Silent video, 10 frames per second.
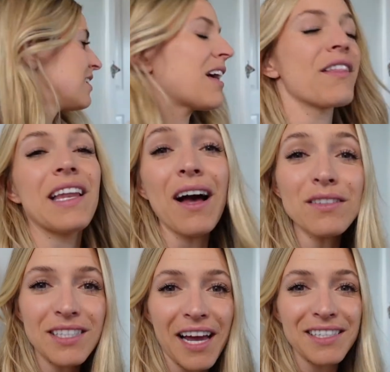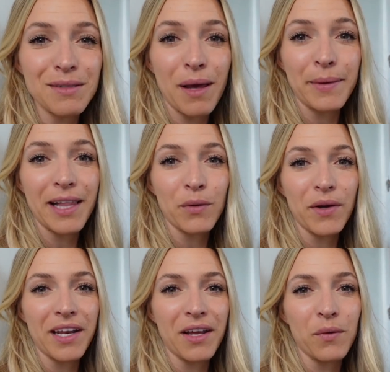Now the downside to baby led
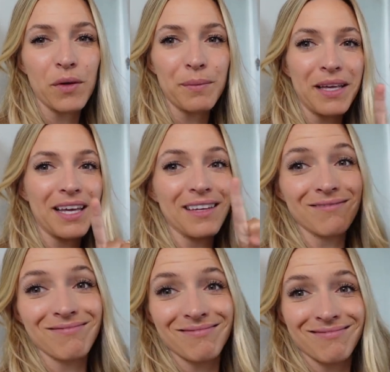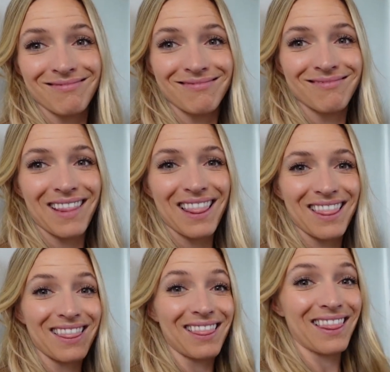weaning would be
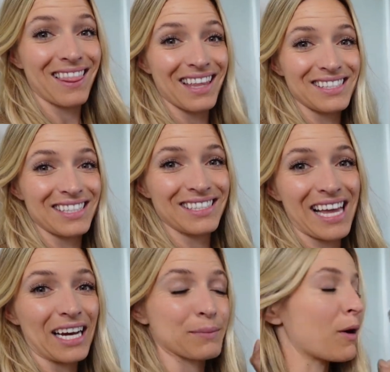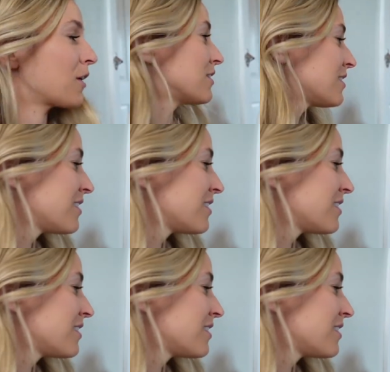this exact part.